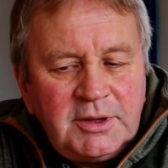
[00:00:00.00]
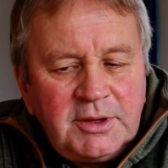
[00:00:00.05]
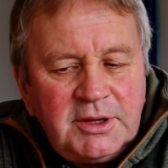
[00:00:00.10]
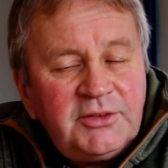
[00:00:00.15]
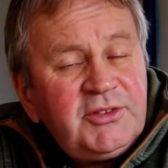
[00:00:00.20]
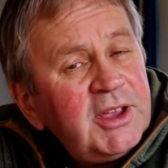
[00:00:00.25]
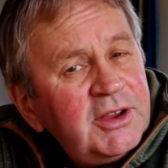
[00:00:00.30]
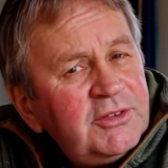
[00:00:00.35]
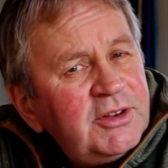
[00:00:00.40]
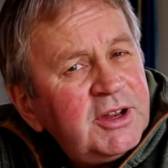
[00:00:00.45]

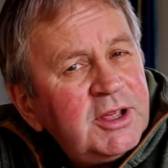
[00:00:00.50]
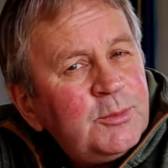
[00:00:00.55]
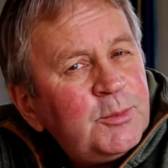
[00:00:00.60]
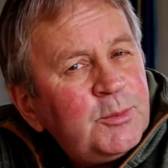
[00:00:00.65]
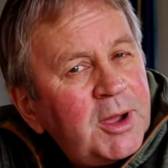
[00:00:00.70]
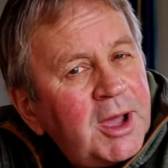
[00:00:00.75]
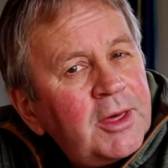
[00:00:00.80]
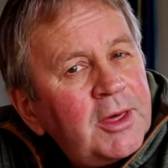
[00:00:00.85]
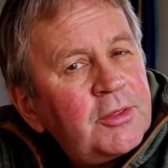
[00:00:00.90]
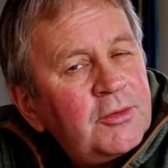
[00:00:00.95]
It's actually a
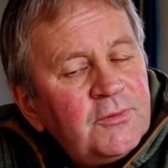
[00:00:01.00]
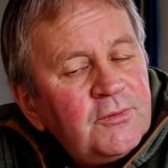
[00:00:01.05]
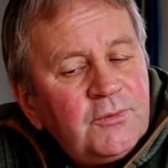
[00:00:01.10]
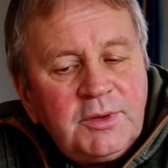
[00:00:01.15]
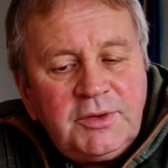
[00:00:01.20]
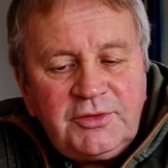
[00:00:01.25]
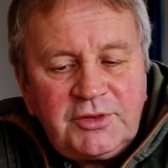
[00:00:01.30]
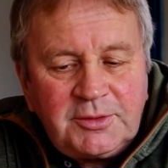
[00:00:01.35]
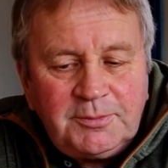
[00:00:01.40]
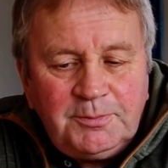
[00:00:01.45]
path of
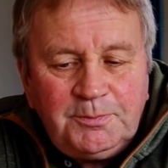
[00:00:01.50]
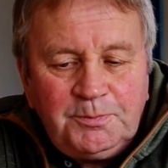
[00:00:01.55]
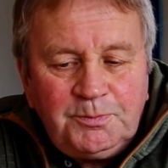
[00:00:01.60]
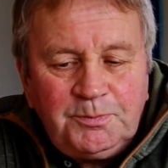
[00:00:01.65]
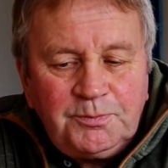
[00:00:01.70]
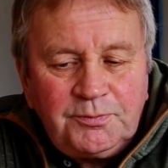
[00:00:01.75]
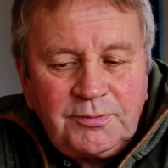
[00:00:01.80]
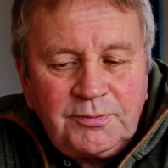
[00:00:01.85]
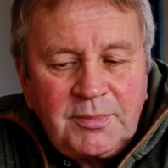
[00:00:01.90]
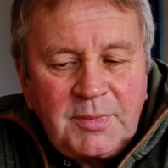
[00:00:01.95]
wisdom,
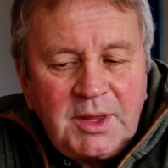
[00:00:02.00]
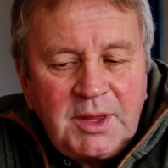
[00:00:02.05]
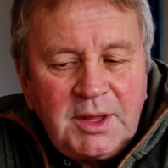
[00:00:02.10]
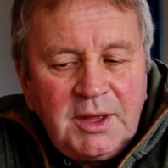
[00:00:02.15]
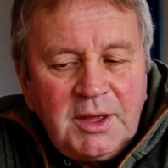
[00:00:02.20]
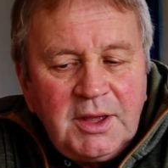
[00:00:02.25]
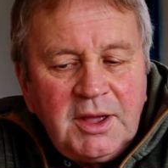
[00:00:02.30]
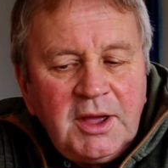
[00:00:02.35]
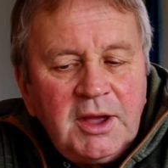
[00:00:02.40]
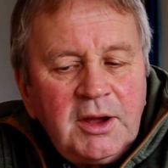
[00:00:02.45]

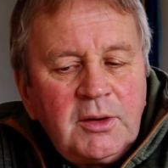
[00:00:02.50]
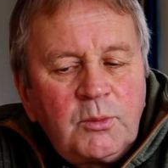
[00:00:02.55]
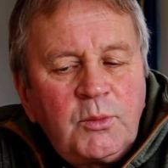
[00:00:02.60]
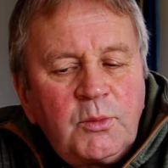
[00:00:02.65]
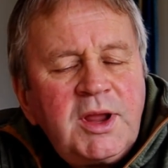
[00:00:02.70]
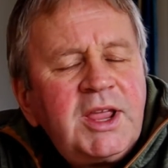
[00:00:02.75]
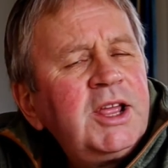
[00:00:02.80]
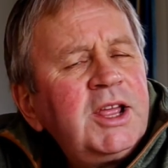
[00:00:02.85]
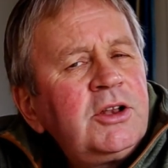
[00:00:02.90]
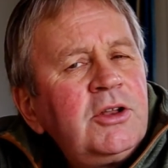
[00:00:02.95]

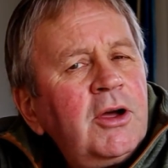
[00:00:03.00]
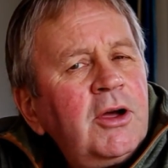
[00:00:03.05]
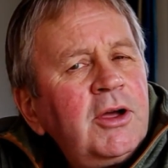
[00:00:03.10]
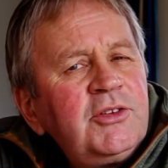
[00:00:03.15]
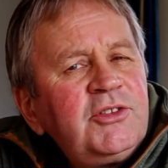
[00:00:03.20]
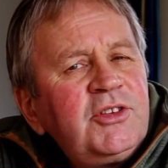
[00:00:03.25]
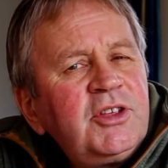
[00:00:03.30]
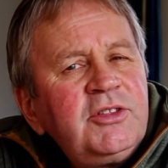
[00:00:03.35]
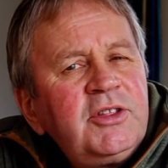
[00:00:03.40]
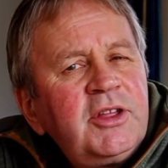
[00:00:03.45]

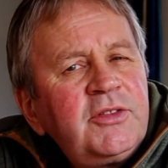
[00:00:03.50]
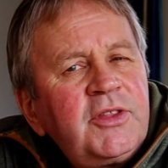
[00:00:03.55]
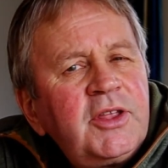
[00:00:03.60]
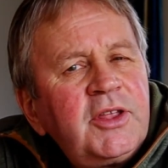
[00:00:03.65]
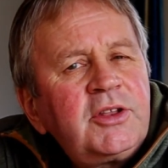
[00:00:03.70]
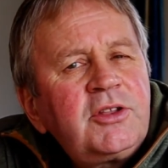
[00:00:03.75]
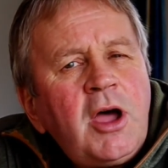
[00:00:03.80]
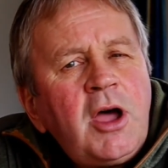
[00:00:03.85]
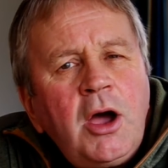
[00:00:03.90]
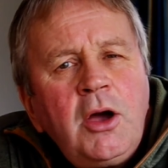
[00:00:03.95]
recognizing that the